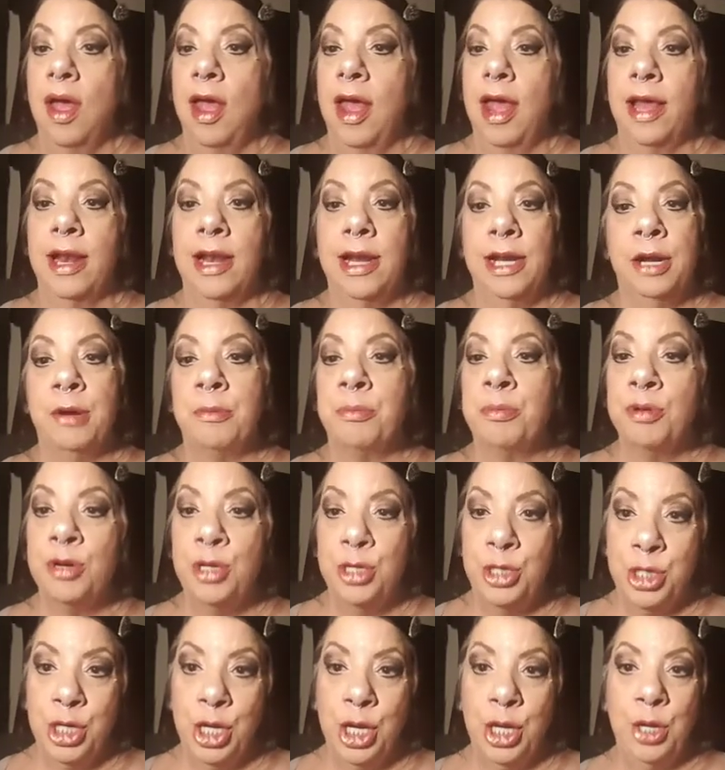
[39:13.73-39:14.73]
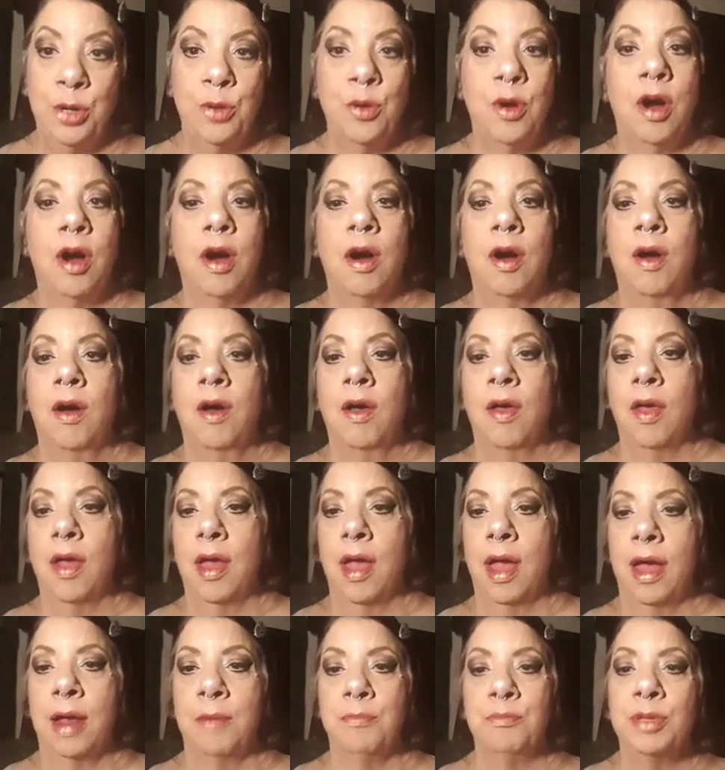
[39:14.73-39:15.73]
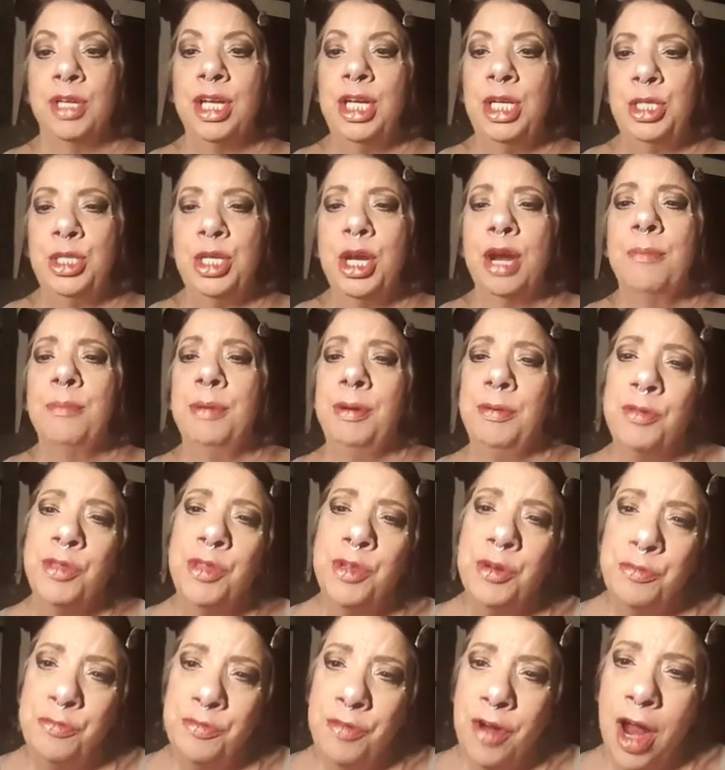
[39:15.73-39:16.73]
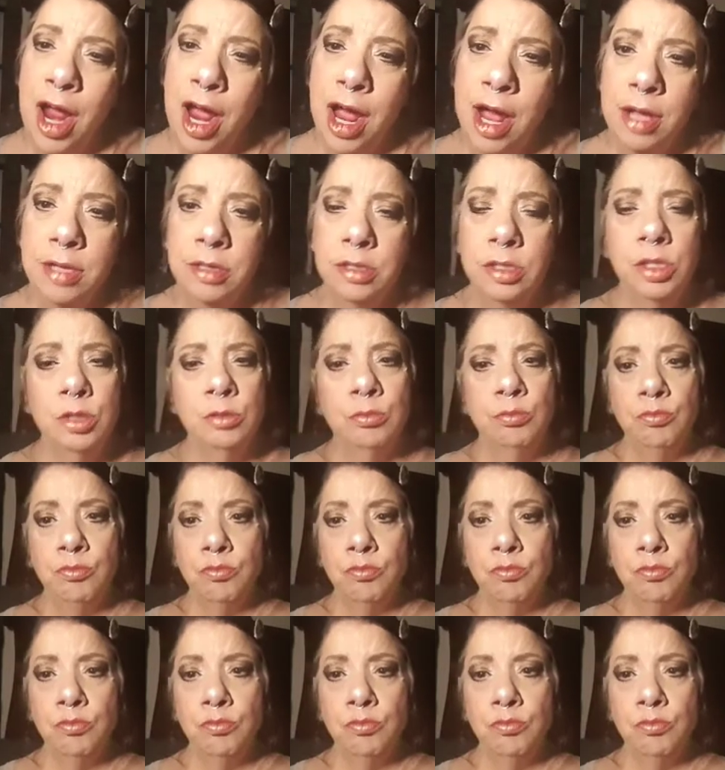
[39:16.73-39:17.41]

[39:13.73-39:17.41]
And I appreciate you all. And please share me with your friends.